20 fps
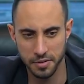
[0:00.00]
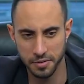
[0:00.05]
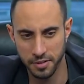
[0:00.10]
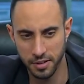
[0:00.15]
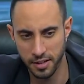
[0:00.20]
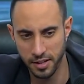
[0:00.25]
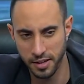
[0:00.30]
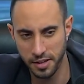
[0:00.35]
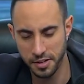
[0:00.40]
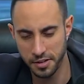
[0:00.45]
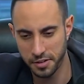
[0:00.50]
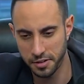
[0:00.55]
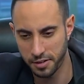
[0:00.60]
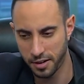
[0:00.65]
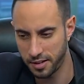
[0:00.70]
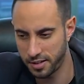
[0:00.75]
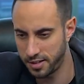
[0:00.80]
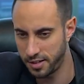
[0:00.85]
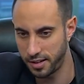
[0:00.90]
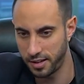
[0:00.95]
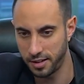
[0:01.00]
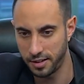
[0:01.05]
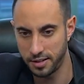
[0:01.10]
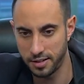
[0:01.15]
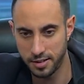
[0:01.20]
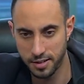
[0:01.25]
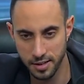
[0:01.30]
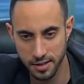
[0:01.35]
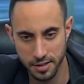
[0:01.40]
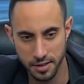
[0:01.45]
a really interesting
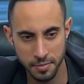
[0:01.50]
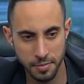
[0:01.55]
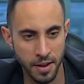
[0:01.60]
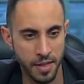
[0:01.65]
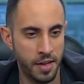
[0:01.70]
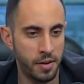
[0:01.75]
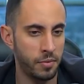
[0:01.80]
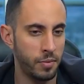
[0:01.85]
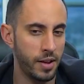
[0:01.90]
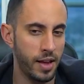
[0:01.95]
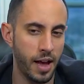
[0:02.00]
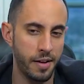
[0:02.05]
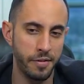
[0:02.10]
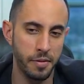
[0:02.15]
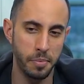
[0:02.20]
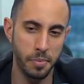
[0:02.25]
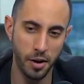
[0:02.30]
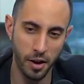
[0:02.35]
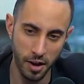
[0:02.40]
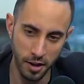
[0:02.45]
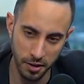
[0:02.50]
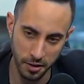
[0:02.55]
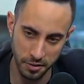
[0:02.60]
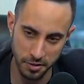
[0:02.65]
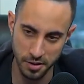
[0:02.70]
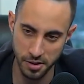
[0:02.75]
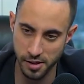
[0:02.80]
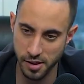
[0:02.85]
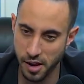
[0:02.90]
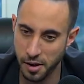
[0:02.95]
system. And then we have Apollo,
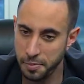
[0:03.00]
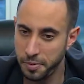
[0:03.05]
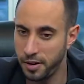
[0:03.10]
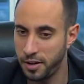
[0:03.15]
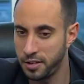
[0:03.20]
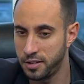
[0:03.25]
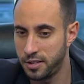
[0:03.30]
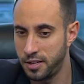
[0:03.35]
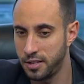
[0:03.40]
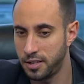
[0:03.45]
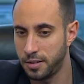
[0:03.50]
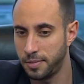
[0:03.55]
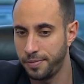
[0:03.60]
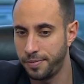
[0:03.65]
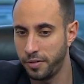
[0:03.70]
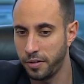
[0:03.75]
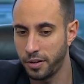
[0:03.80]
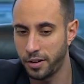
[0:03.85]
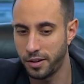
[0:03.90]
so the operating system for